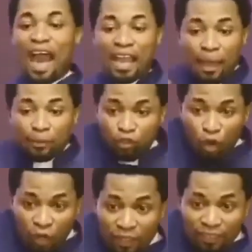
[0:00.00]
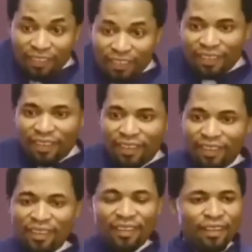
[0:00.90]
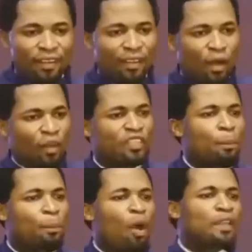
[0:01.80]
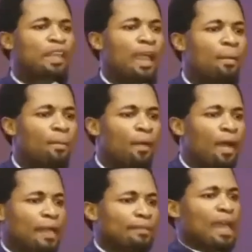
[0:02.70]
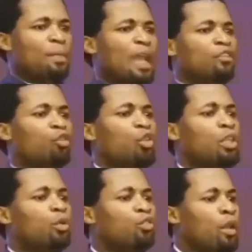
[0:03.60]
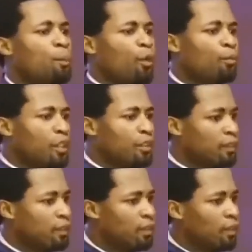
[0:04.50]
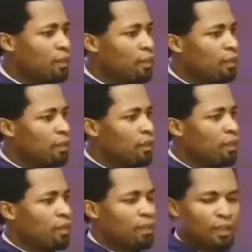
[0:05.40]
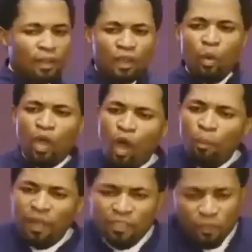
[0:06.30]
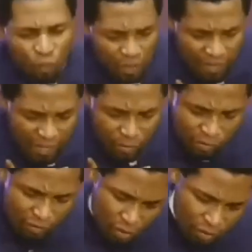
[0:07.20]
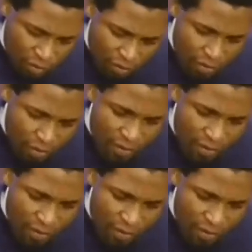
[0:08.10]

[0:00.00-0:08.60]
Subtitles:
I kept struggling until a point came as I began to yield to the promptings. You will come as if you are dying. You say, sorry.